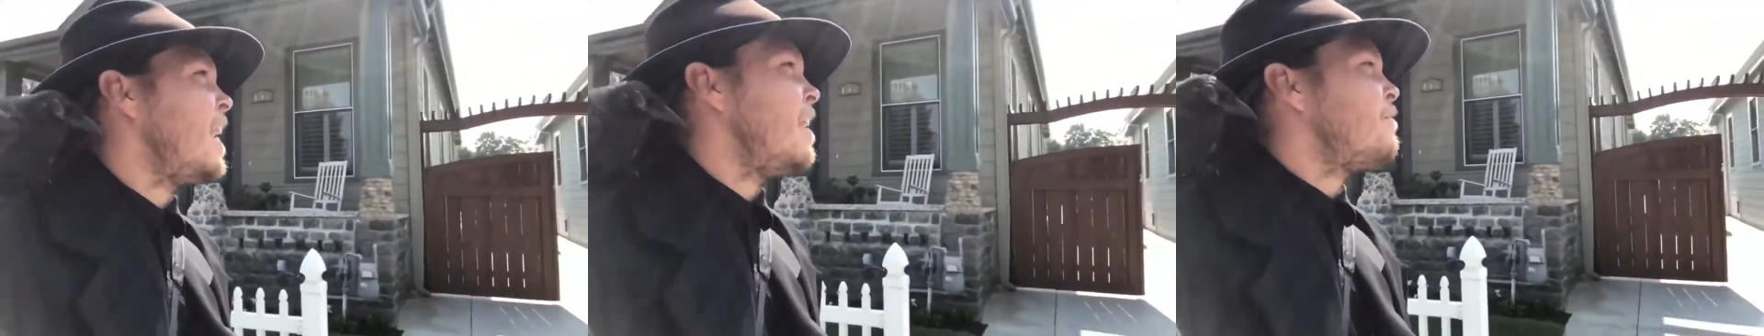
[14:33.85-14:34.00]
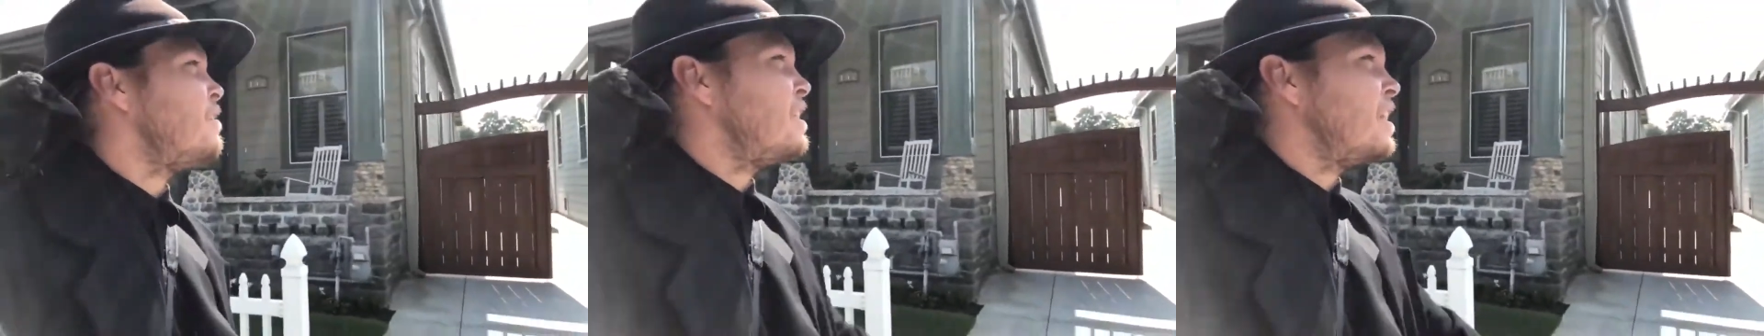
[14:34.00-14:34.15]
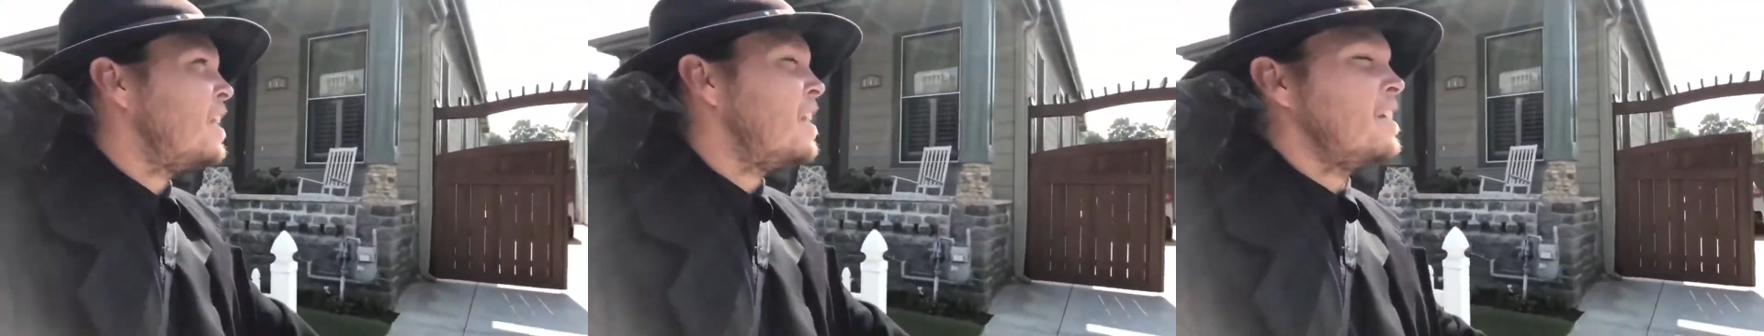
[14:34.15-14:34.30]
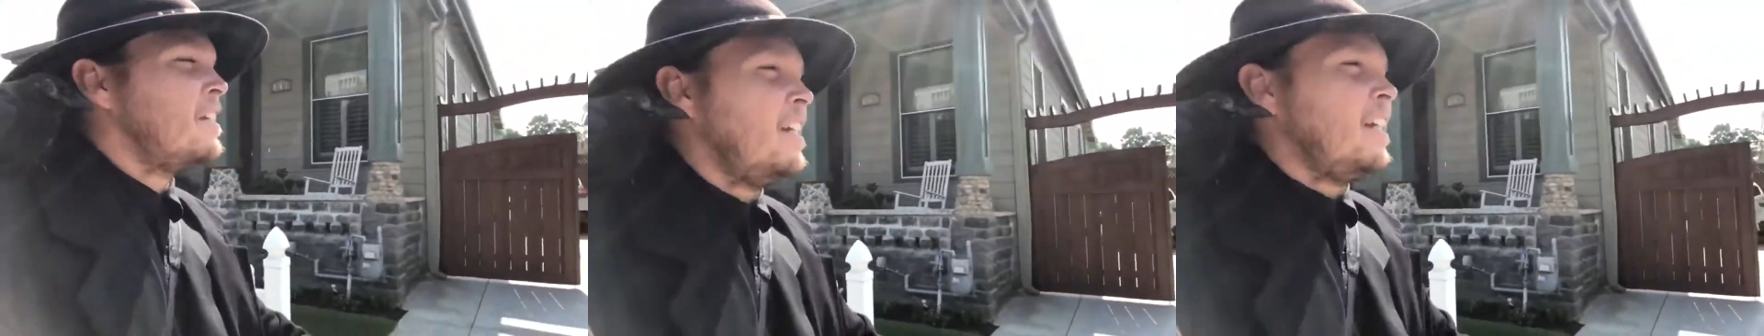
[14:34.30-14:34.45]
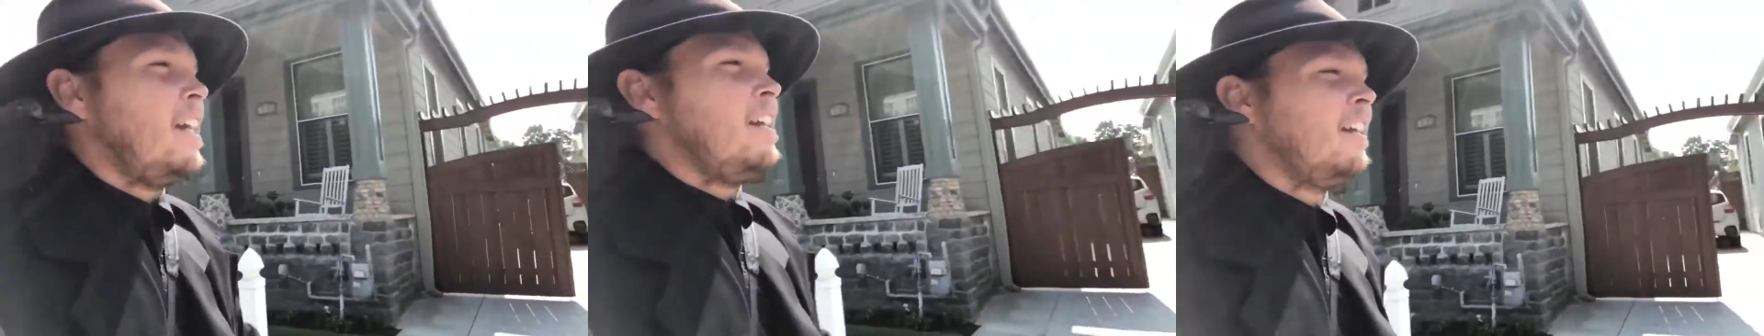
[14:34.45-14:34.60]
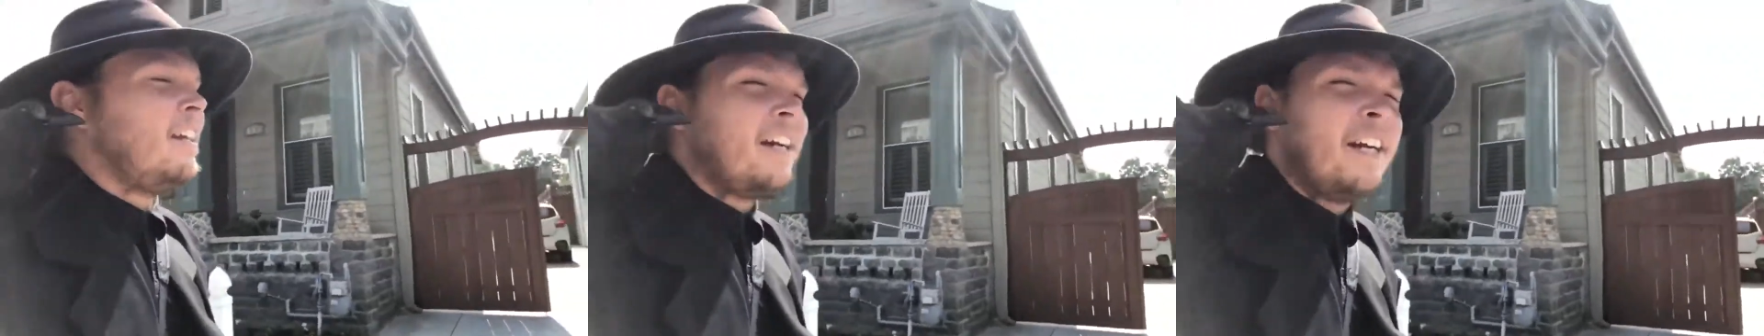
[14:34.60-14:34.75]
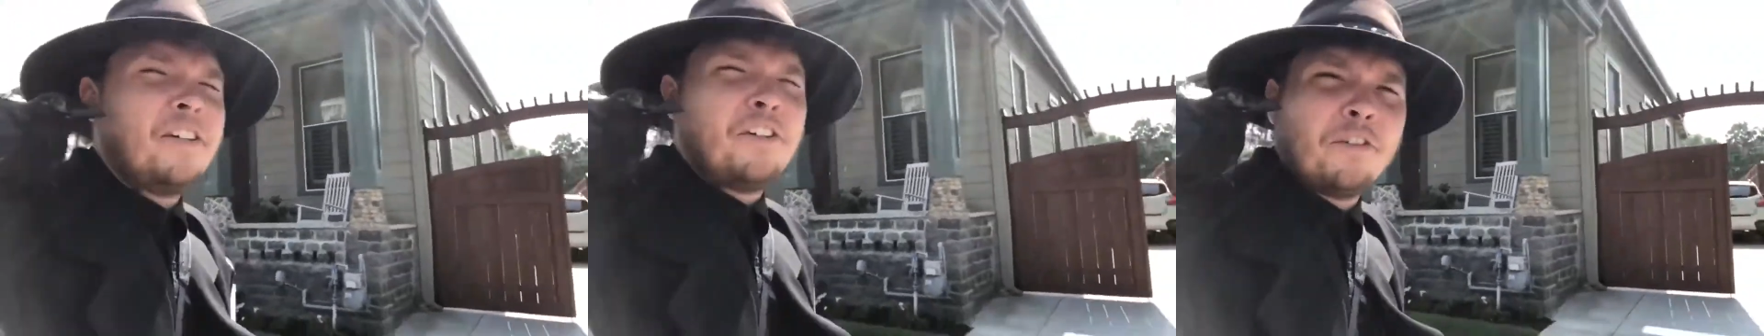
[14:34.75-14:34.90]
advertising any
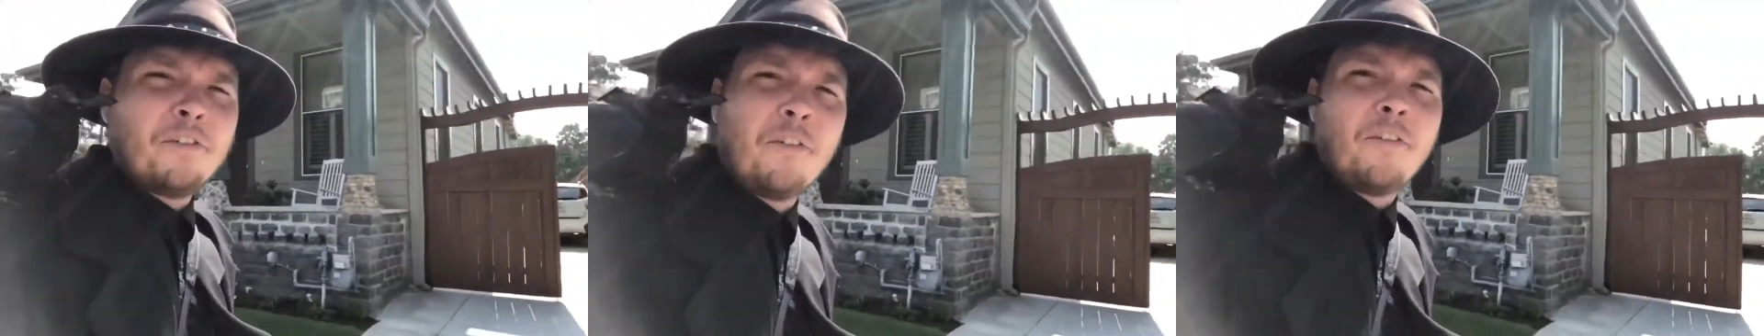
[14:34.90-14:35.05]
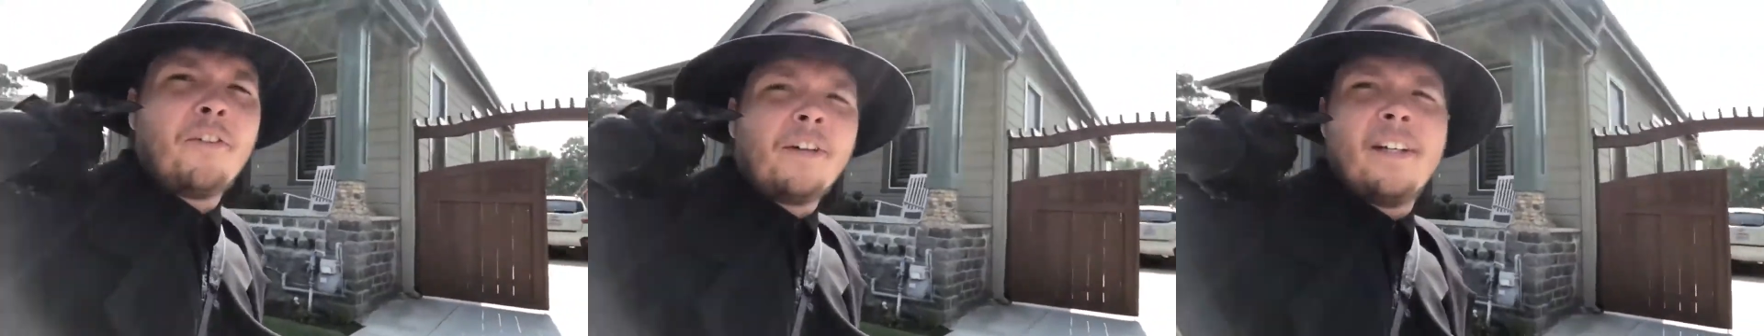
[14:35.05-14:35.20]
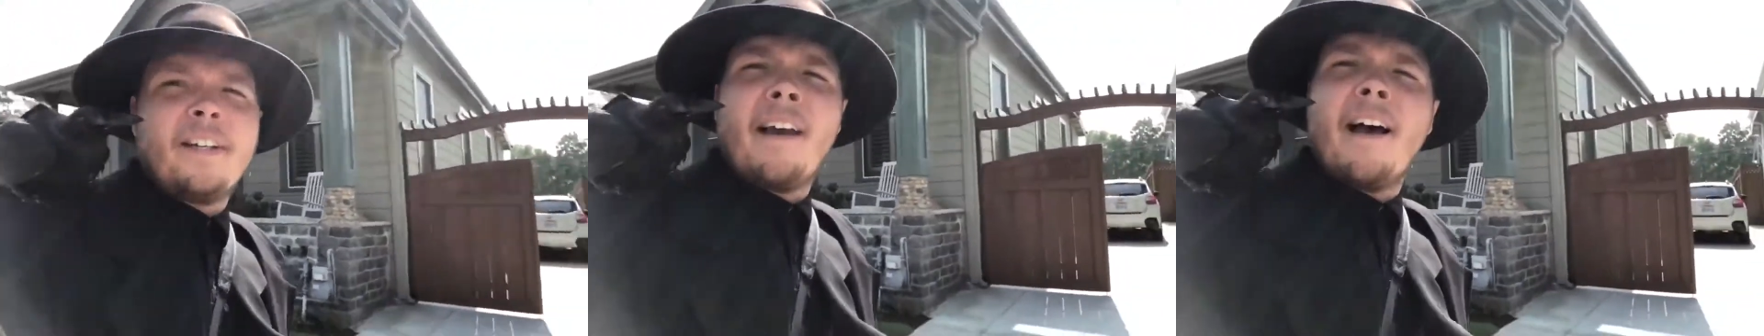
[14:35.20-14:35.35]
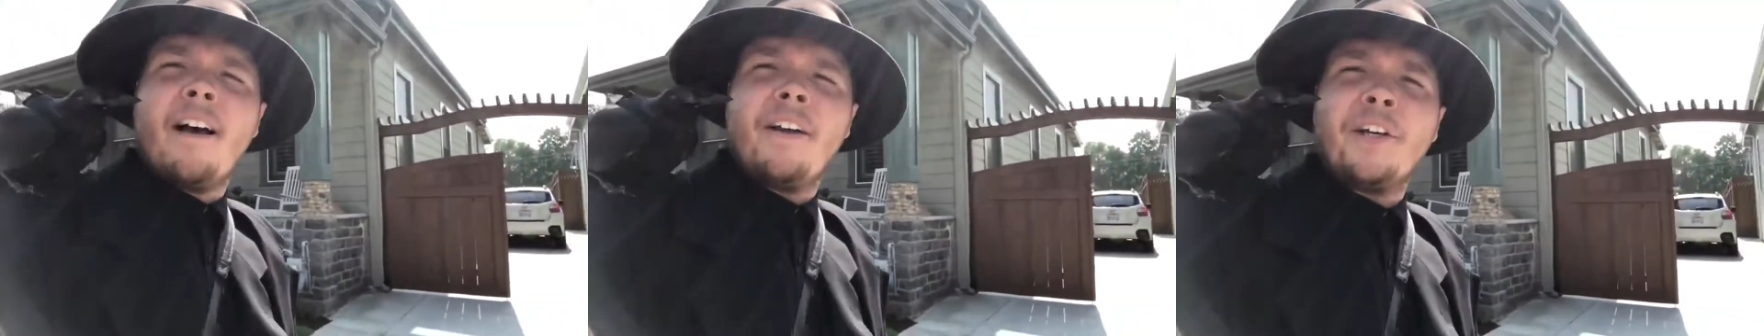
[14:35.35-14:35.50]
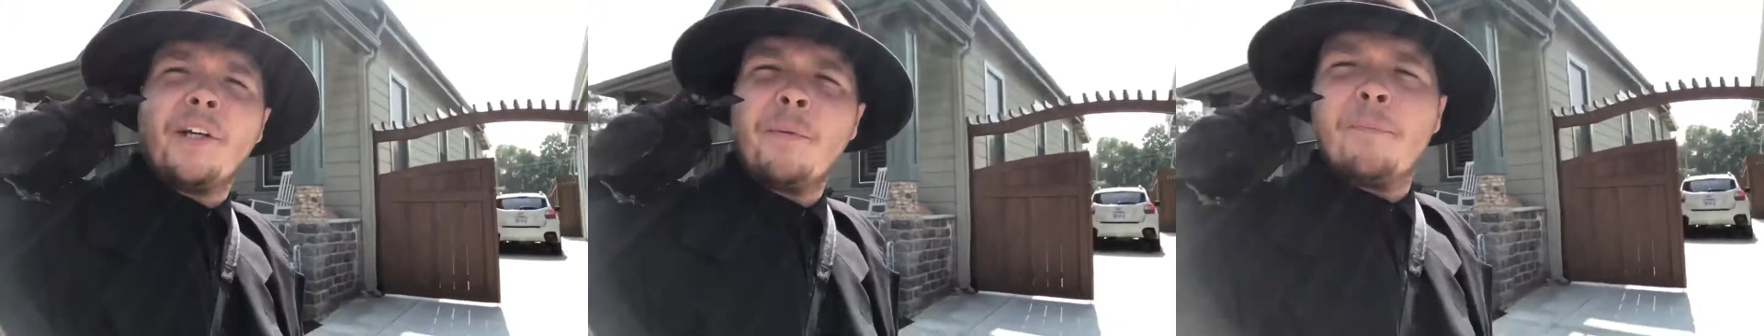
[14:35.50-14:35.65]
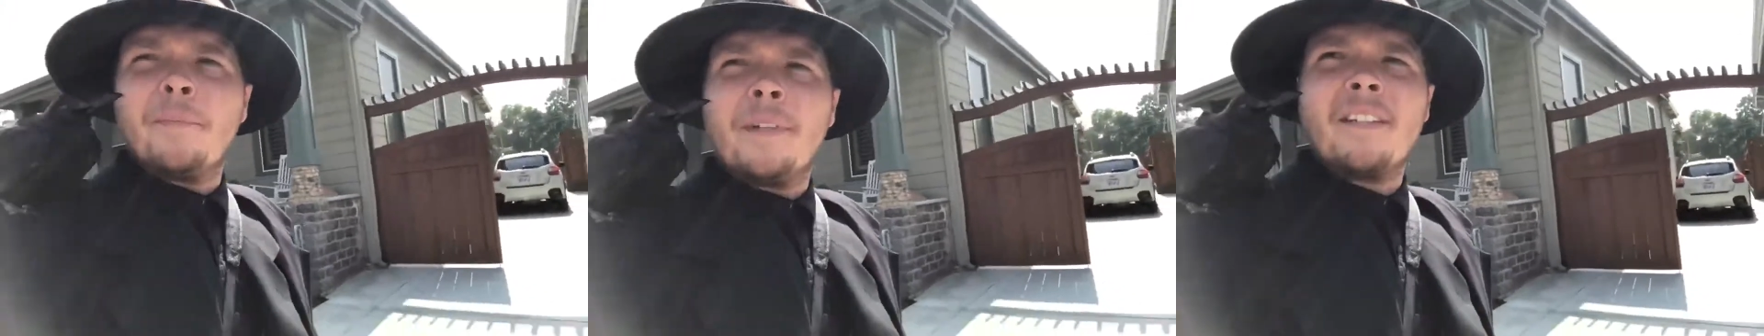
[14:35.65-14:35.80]
kind of Italian